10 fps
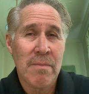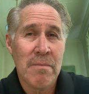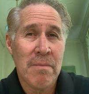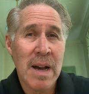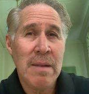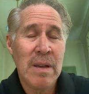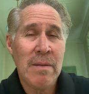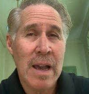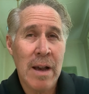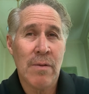
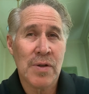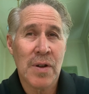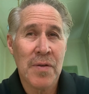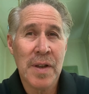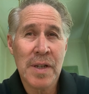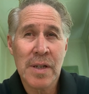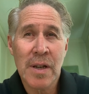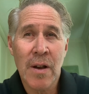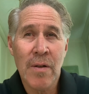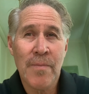maybe hours on this,
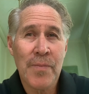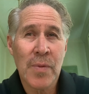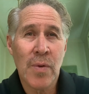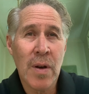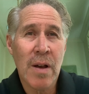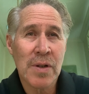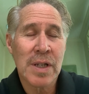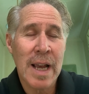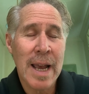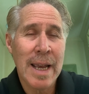so all I'll
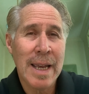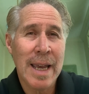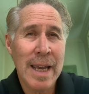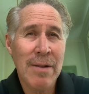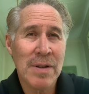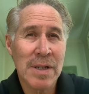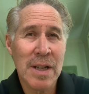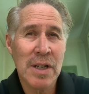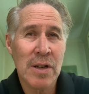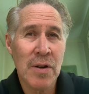say here is
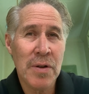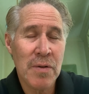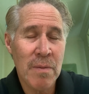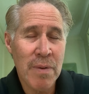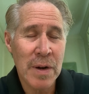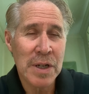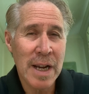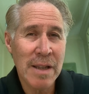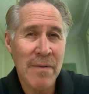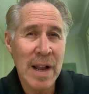this: learn to
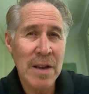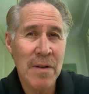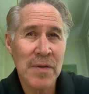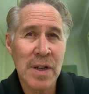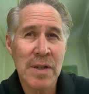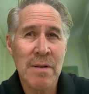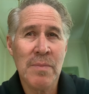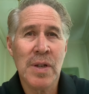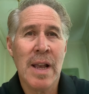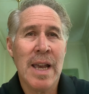appreciate the value of systems,
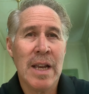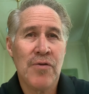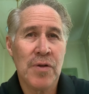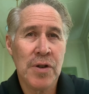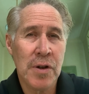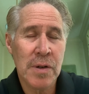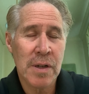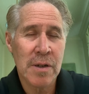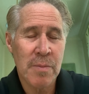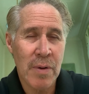introduce
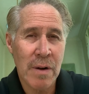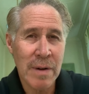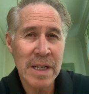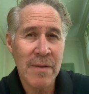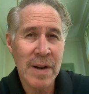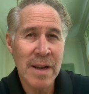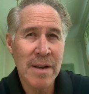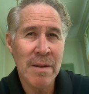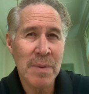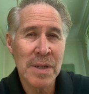those progressively into
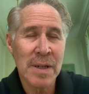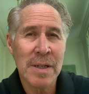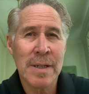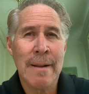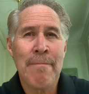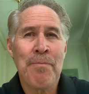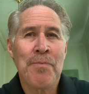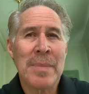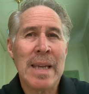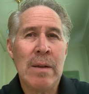your business.
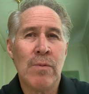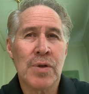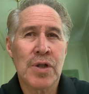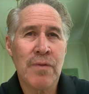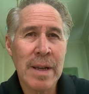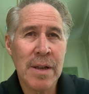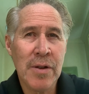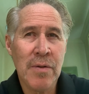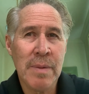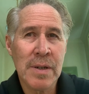It will strengthen
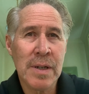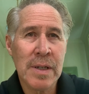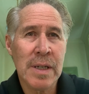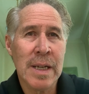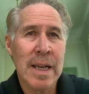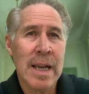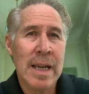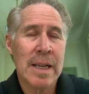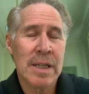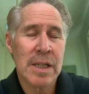your business
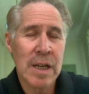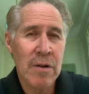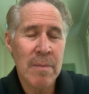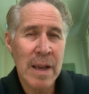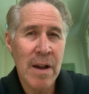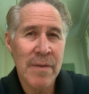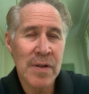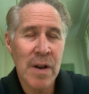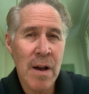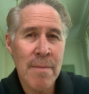considerably over
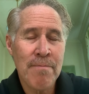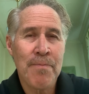time.